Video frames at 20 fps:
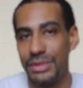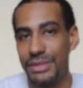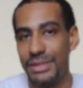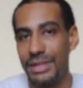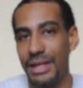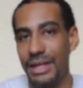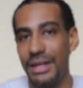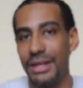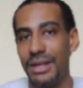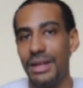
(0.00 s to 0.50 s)
to
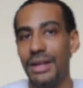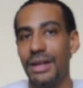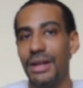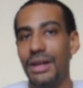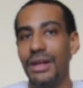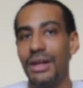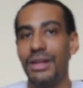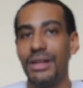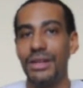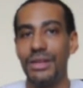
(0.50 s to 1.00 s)
say,
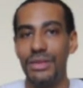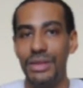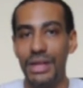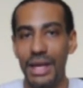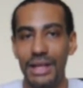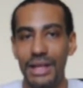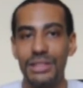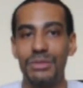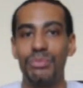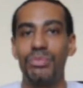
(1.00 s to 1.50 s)

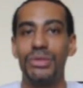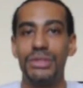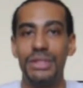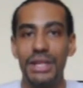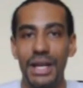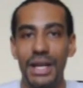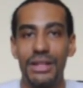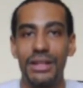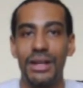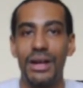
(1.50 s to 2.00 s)
yes,
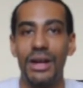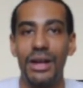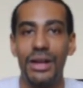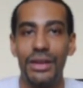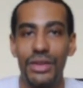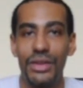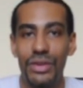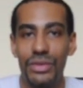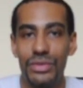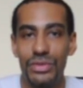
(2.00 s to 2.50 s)
protect
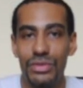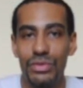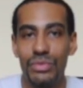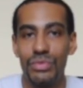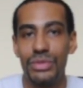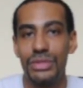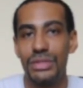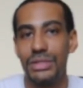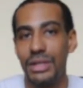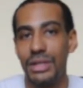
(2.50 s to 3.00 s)
the
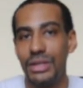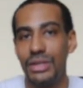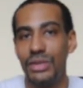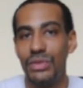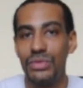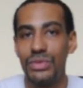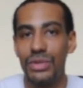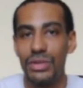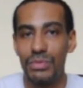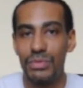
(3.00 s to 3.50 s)
consumers and the
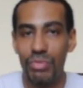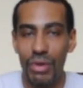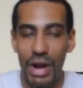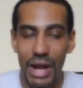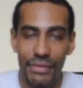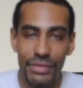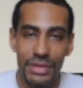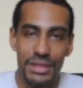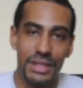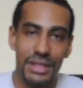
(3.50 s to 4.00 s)
users'
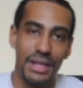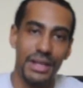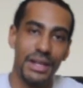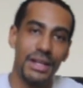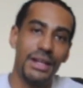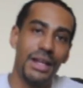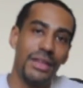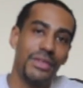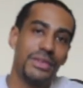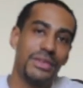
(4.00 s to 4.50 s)
privacy. And
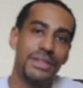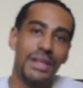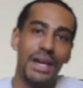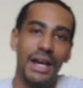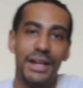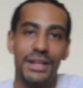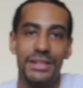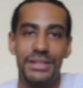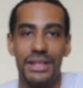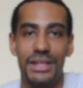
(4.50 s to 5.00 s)
another
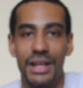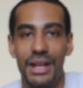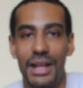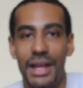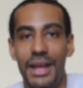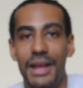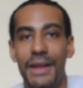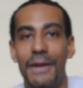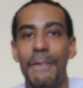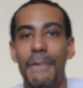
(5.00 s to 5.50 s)
side is saying,
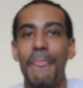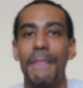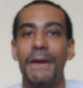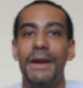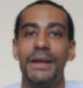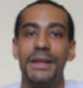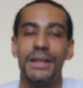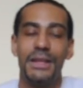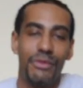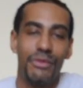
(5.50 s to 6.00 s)
hey,
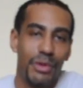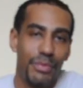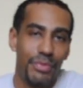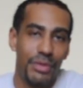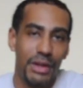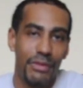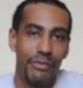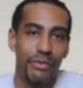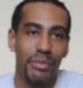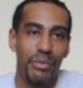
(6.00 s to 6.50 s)
give up
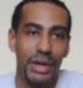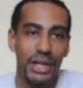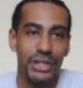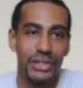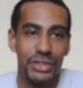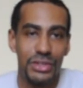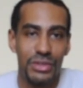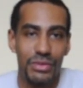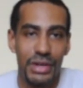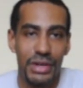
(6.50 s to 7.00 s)
the
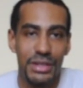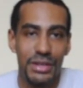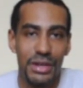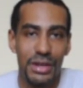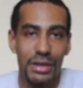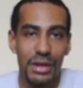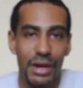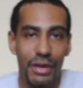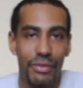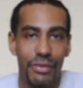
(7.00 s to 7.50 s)
information straight to
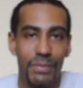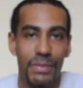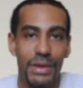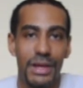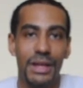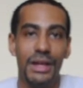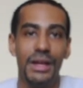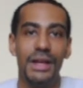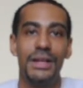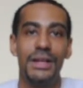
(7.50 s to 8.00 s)
the
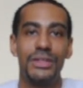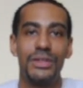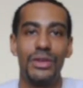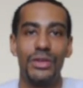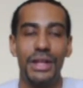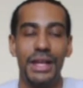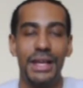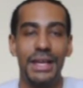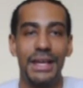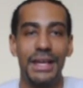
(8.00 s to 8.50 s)
government
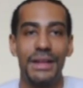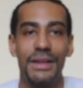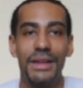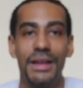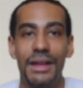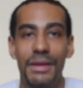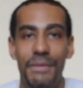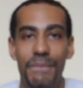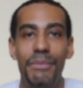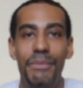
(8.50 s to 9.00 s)
so they can
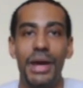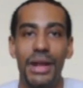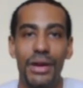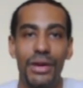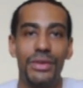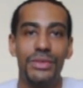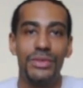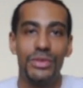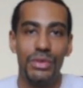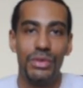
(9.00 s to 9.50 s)

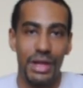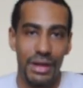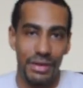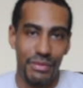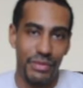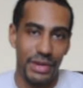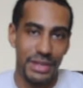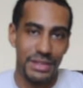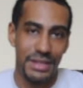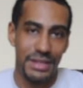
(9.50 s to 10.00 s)
better do their
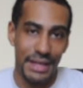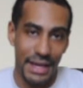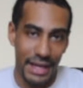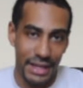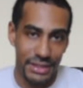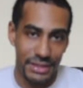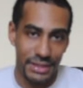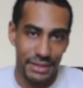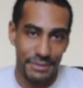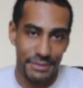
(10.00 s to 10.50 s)

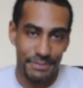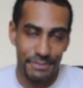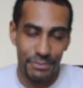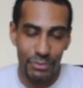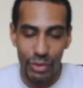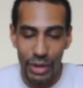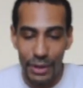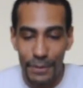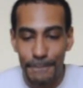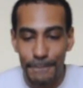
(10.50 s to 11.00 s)
investigation.
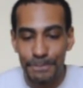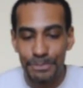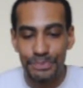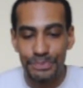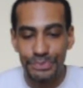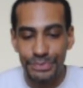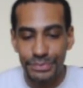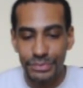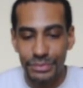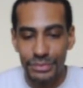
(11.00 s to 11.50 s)

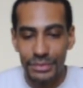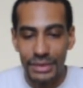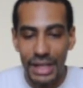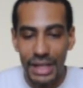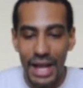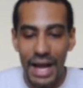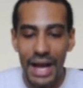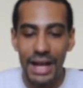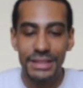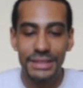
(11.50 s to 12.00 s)
Well,
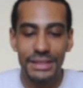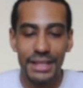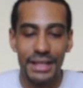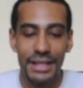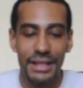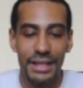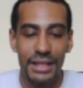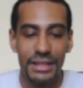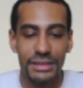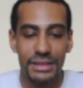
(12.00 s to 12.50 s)
I
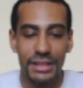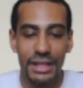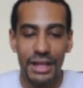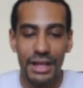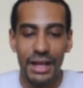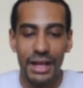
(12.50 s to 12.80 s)
say this.